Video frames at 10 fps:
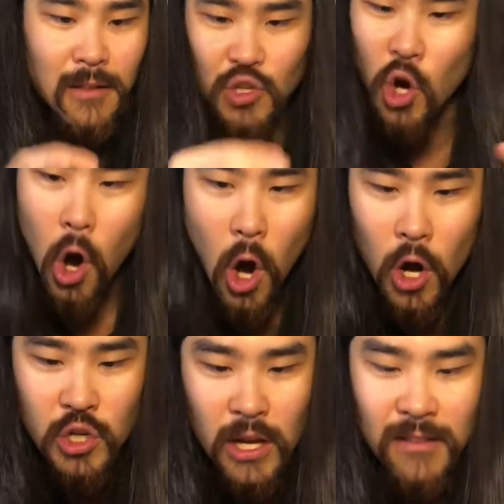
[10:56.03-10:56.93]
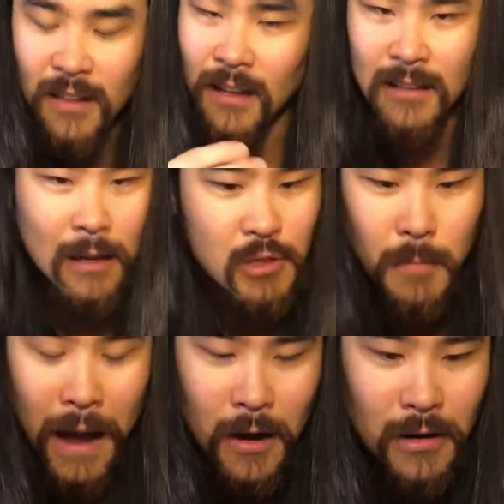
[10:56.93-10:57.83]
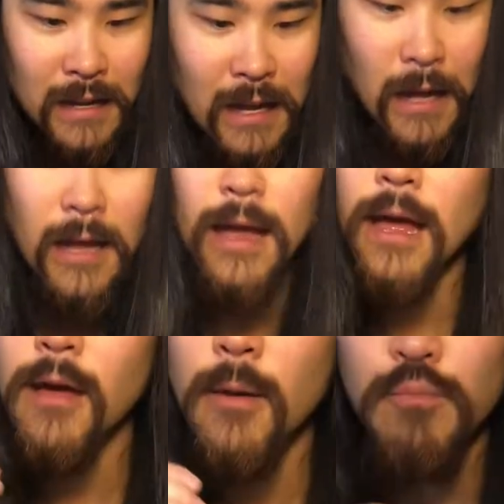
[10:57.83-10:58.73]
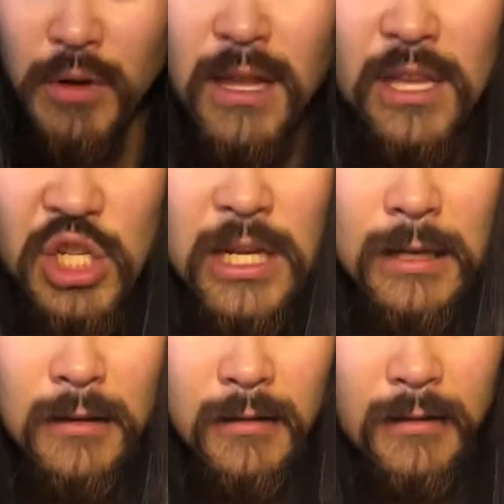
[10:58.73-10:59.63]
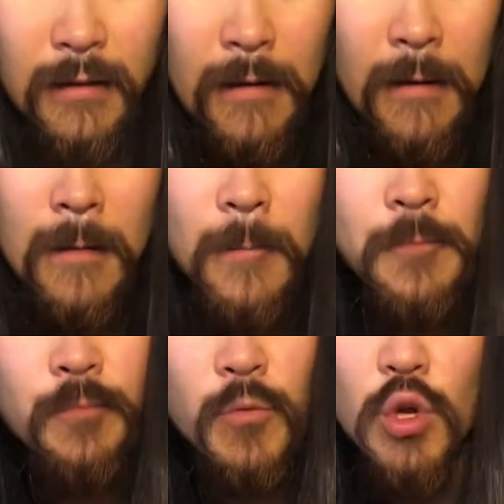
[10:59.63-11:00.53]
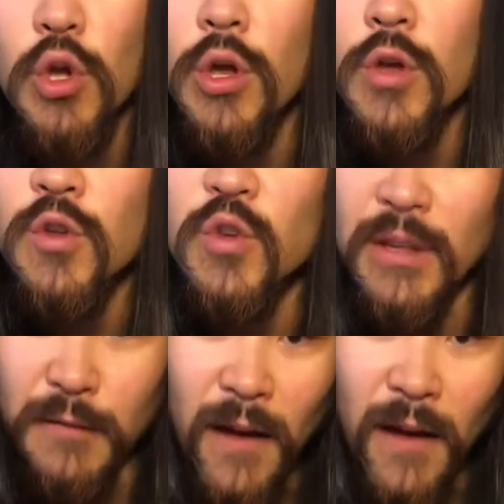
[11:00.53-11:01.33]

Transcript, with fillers: the charge. It's not gonna damage the battery. Pretty ingenious. You can